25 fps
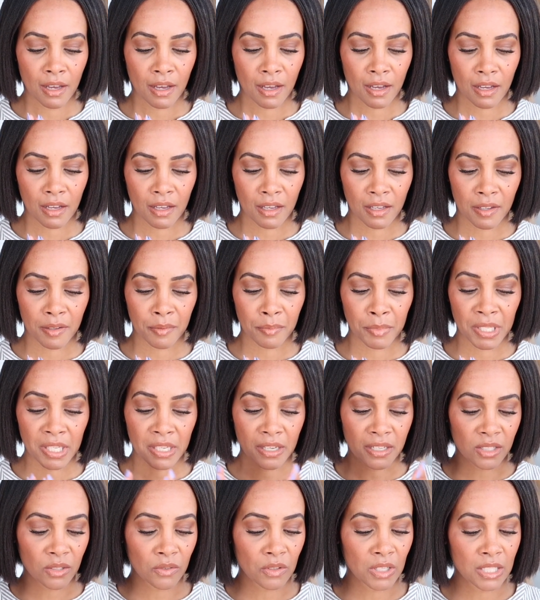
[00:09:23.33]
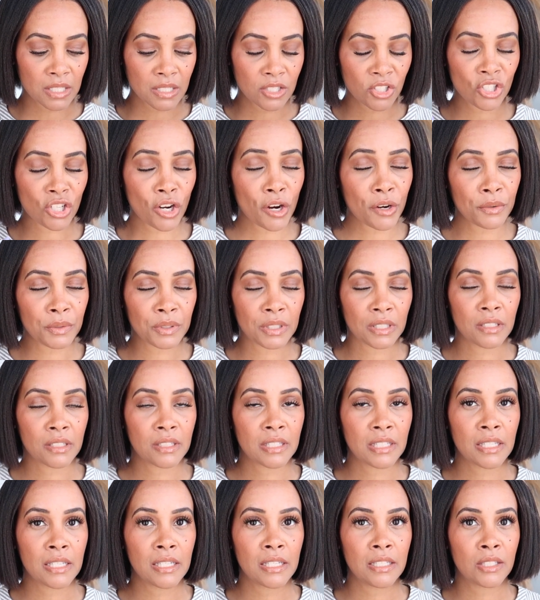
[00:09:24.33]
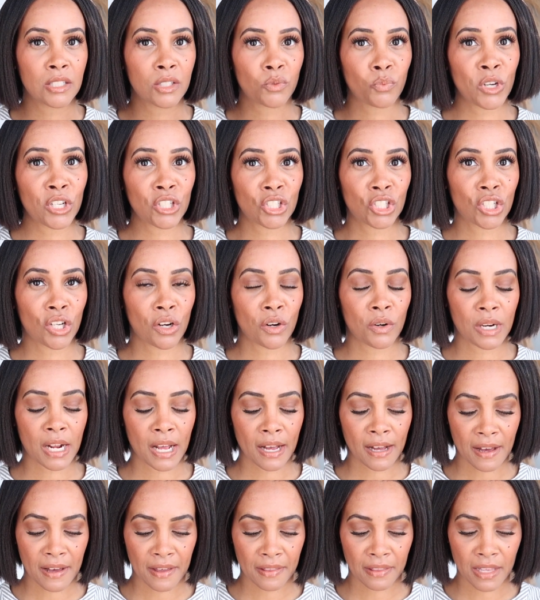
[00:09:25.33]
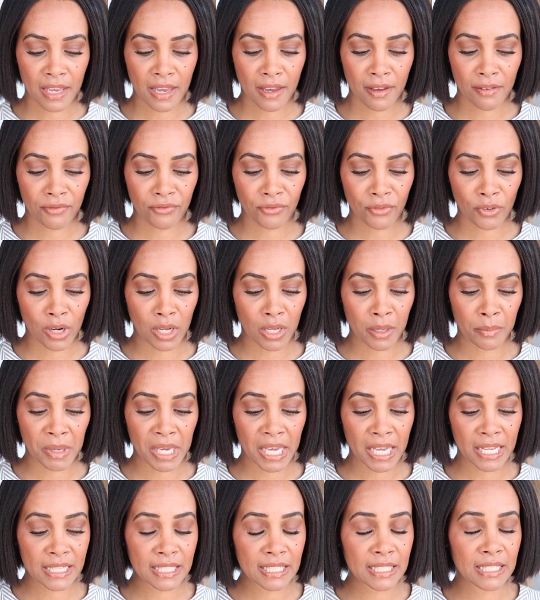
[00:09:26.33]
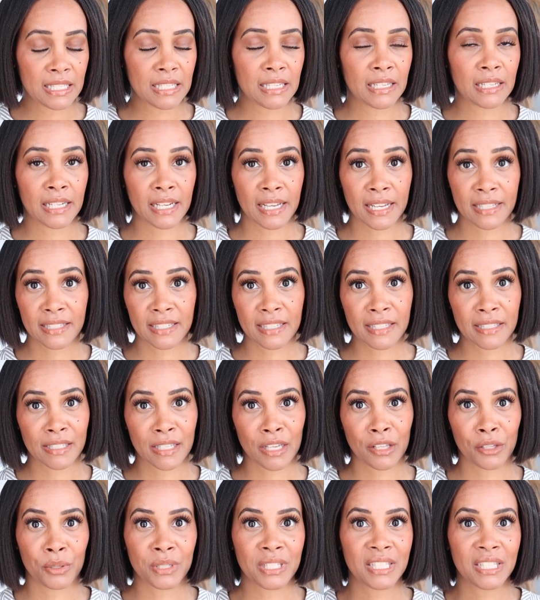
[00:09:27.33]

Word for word: Um, but yeah, so the shirt, the, the sweatshirt, I got that from Etsy and Etsy seller.